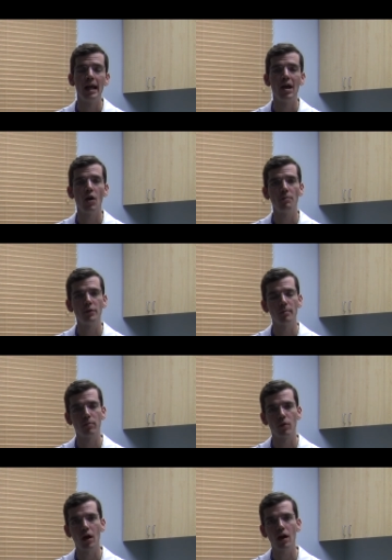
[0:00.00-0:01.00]
help to
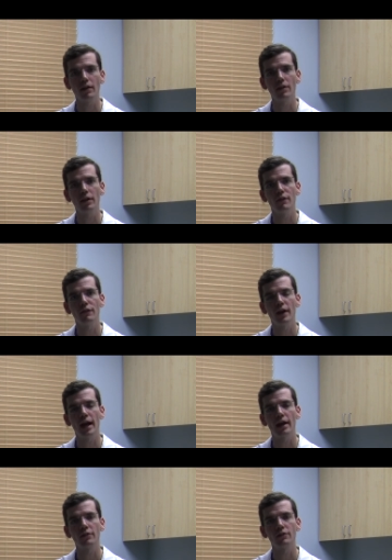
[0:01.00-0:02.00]
block the
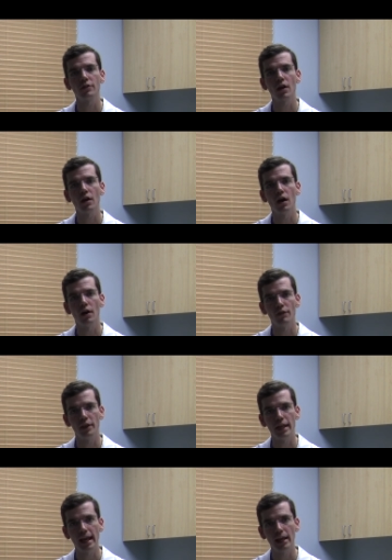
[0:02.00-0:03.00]
effects
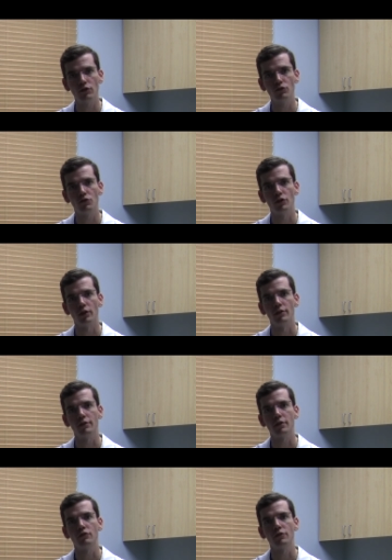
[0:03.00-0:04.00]
of the androgens,
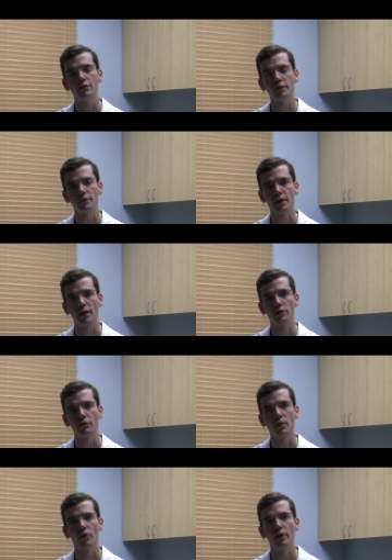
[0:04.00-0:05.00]
such as
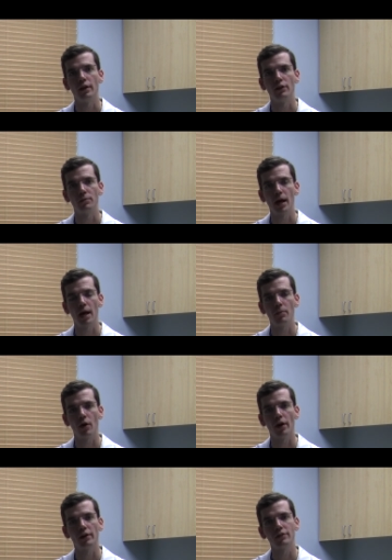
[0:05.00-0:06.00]
testosterone and its
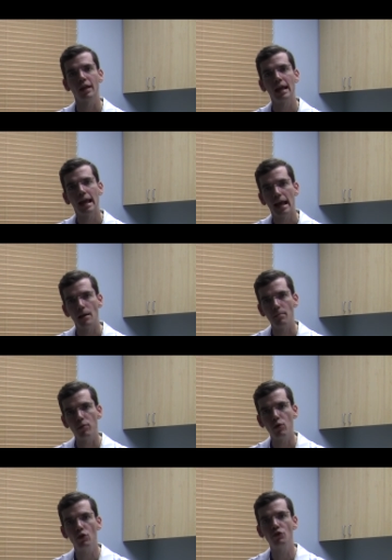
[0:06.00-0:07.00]
byproducts, and
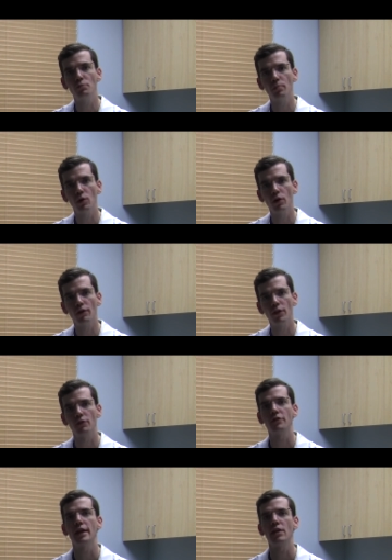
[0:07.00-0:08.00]
push more of
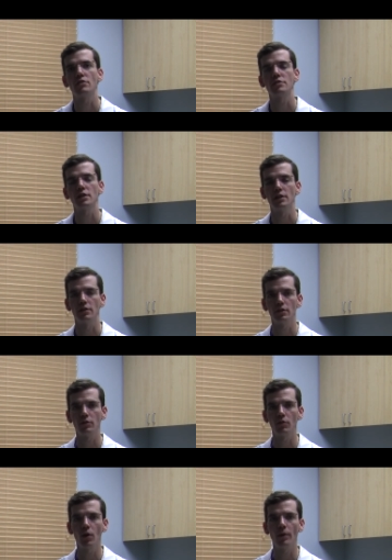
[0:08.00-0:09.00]
those hairs into
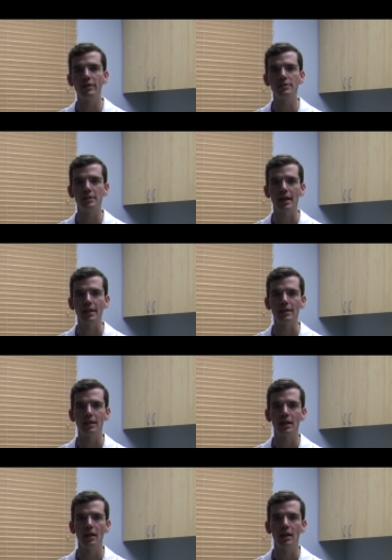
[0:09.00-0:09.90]
the growing state.